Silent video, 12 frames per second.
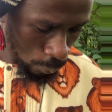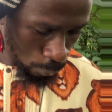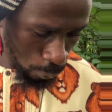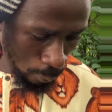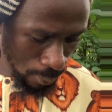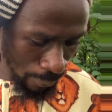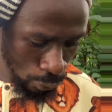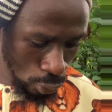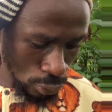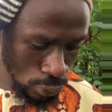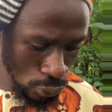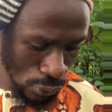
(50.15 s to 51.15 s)
Problem
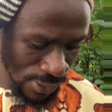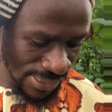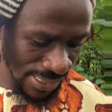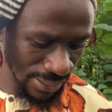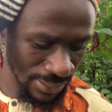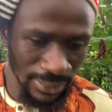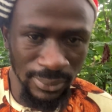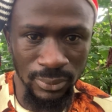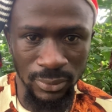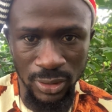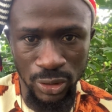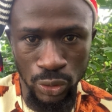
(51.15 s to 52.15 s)
not using,
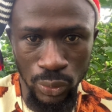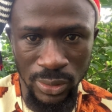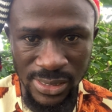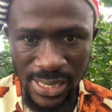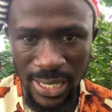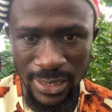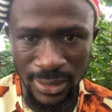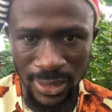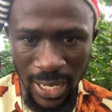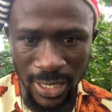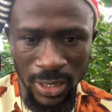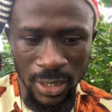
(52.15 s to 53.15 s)
understand,
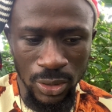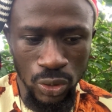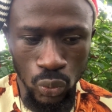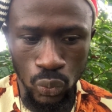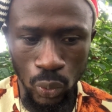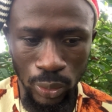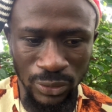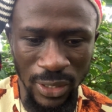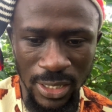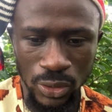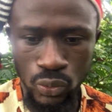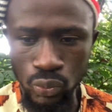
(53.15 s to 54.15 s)
like you not
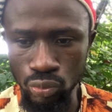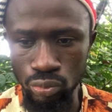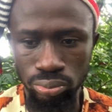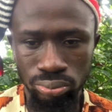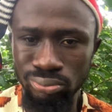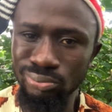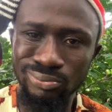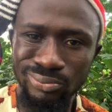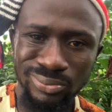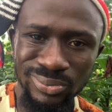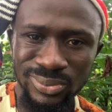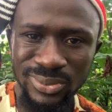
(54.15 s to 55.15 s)
trying to
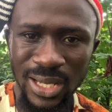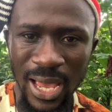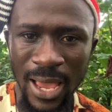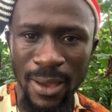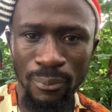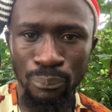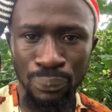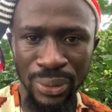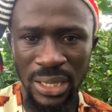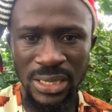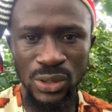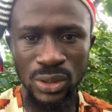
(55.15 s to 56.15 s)

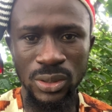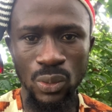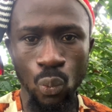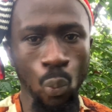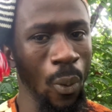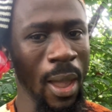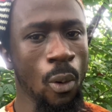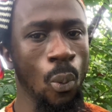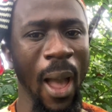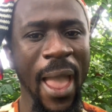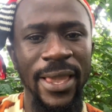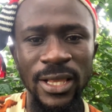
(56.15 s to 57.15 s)
breathe
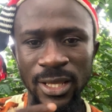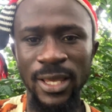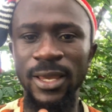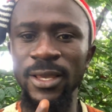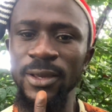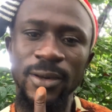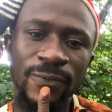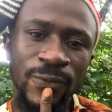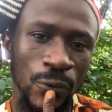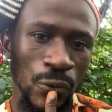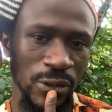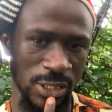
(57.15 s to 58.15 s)
why the
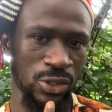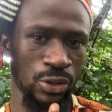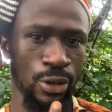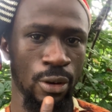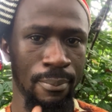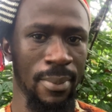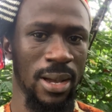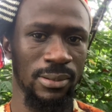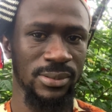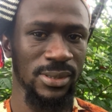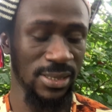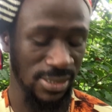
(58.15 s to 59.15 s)
flute is on your mouth
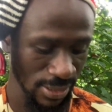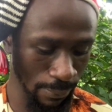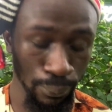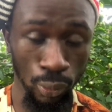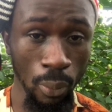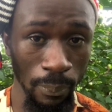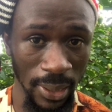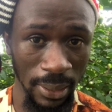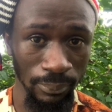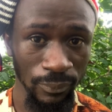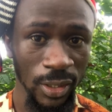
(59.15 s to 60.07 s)
is a problem.